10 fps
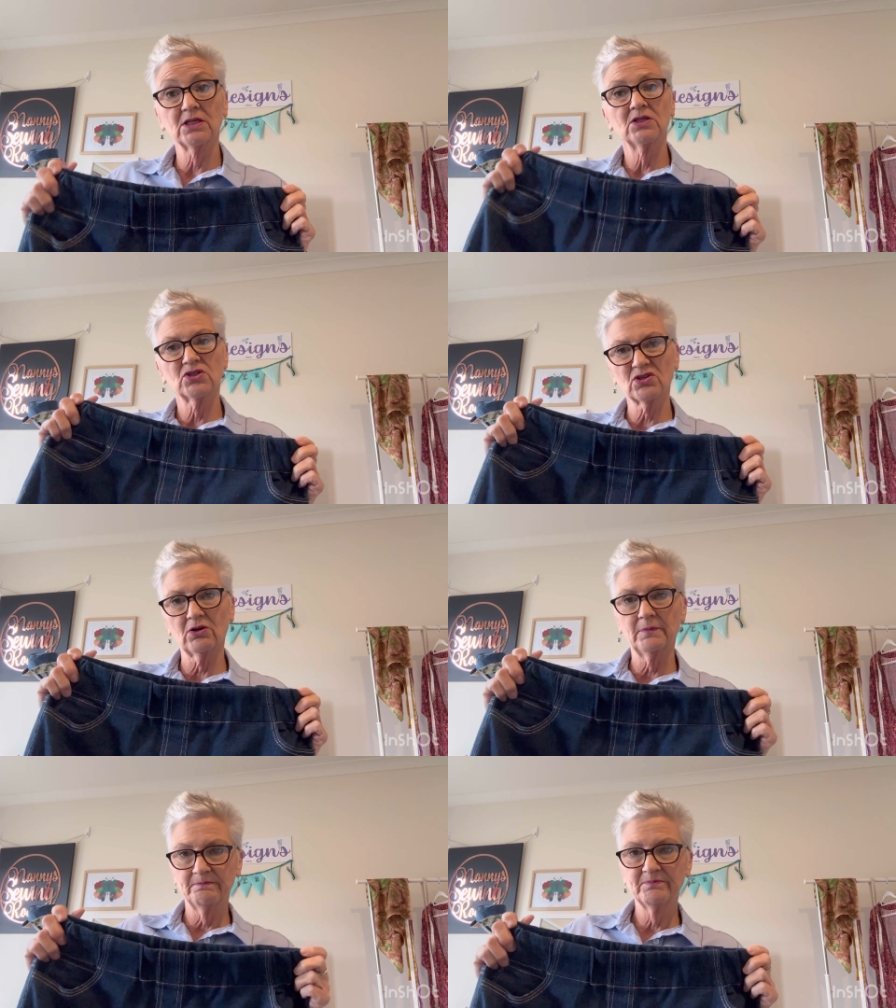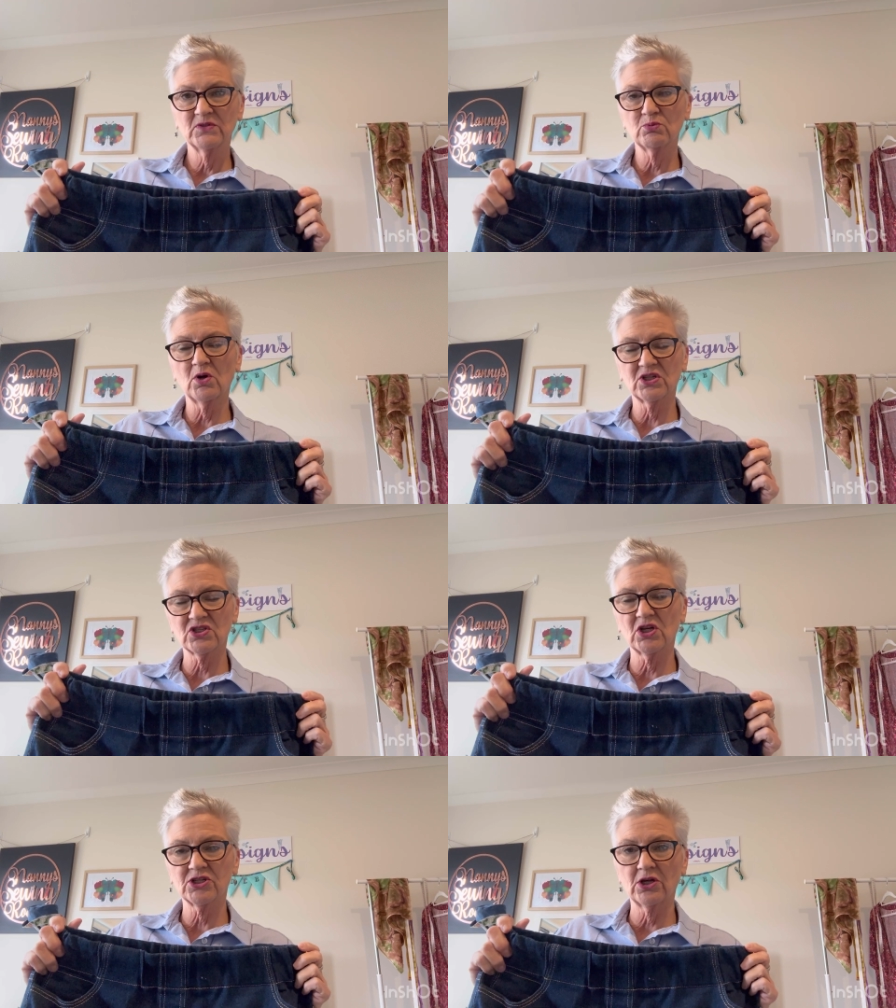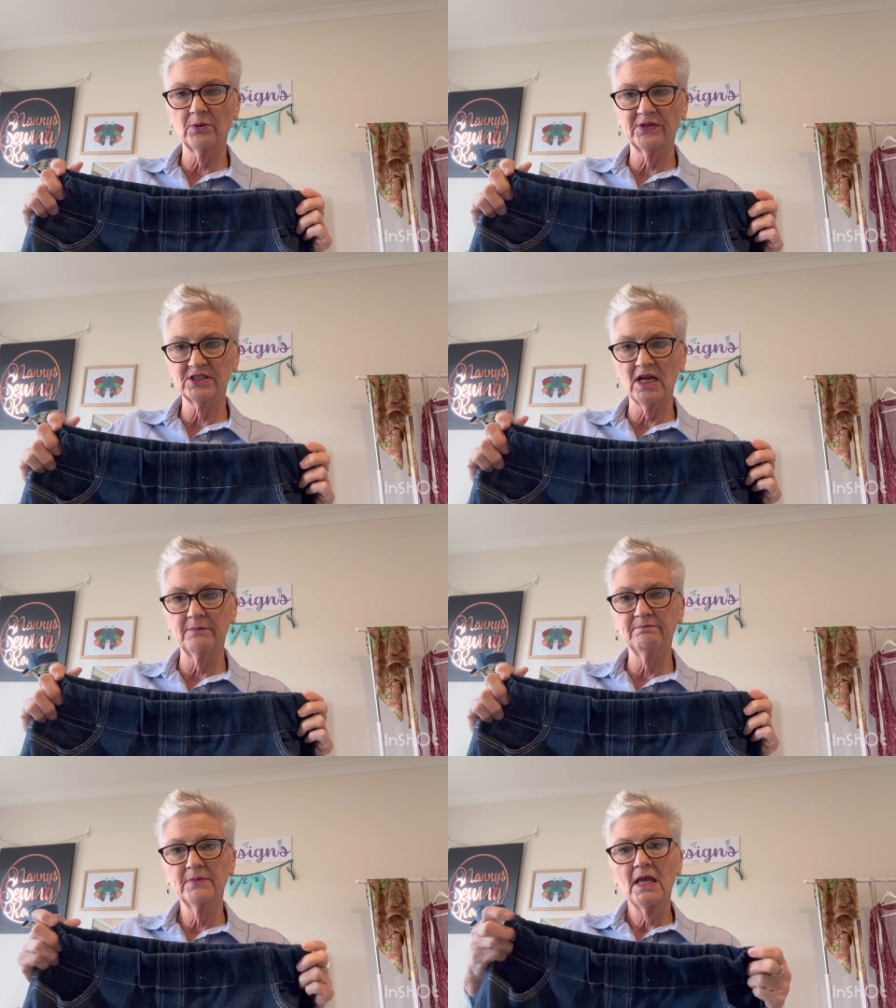So that's why I decided to go with the 10.